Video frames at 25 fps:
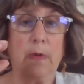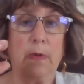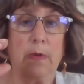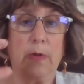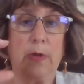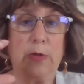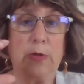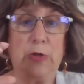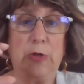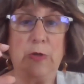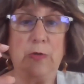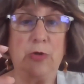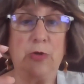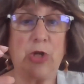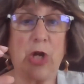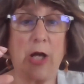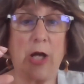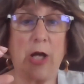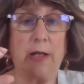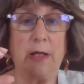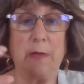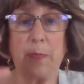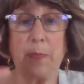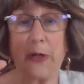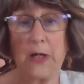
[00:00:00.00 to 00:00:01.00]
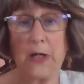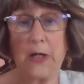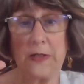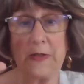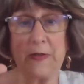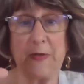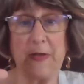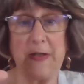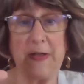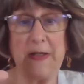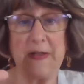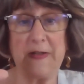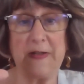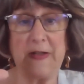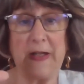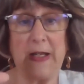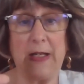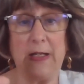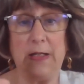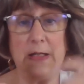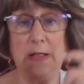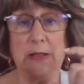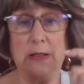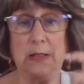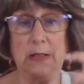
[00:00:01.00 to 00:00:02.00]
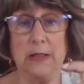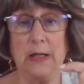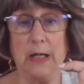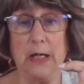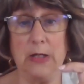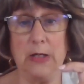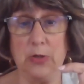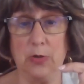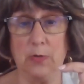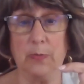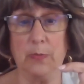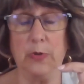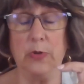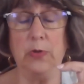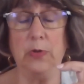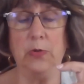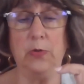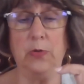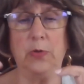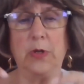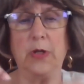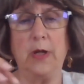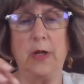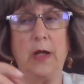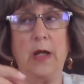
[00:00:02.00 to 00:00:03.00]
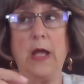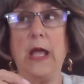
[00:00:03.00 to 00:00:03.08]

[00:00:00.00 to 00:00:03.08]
The two chocolate parts are the ascendant and your moon,